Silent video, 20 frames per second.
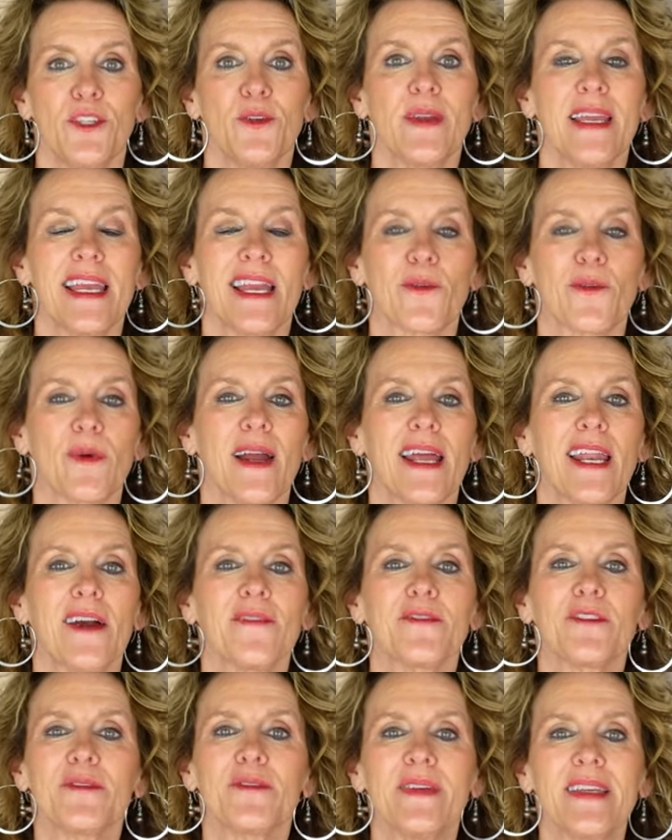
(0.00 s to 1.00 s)
You can't write
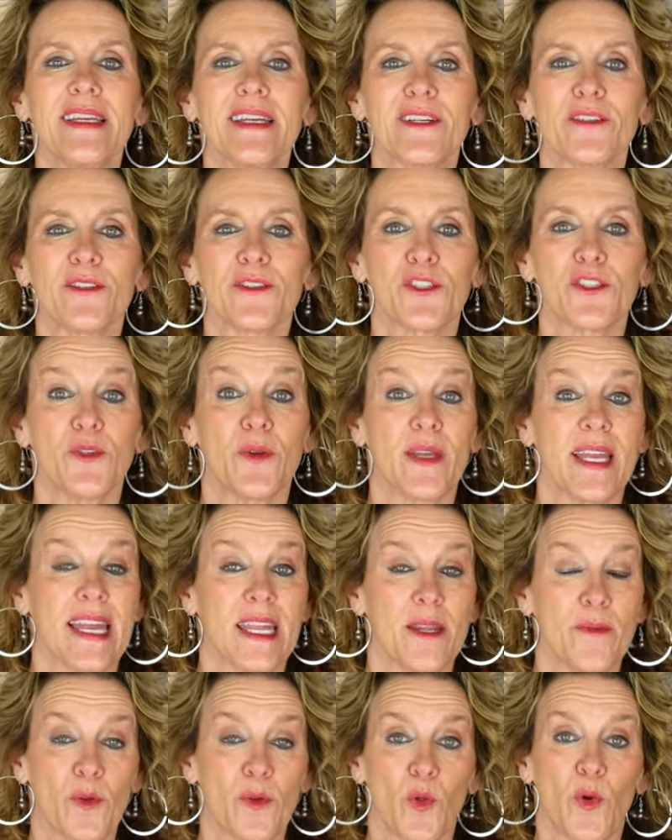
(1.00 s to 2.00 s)
off your vehicles. You
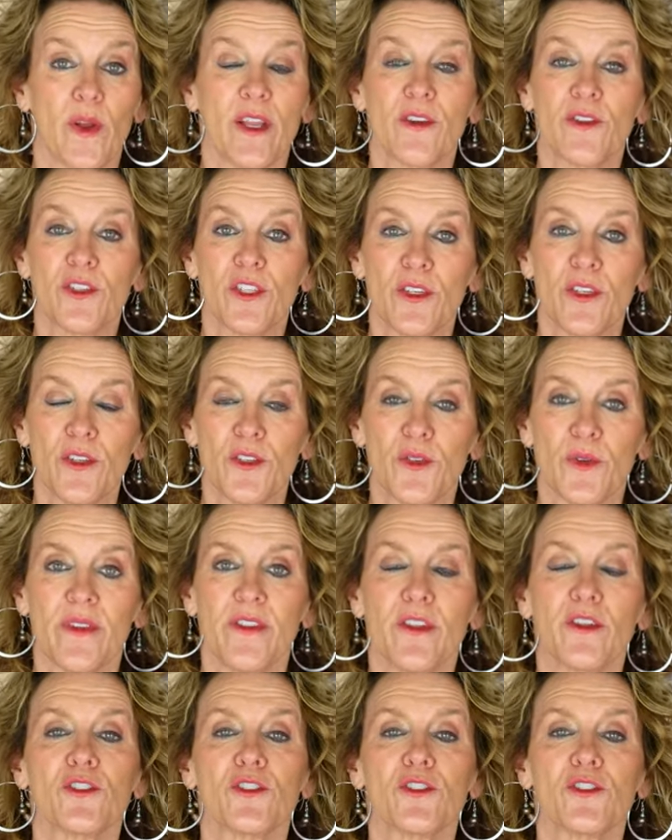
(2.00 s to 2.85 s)
can't employ your children.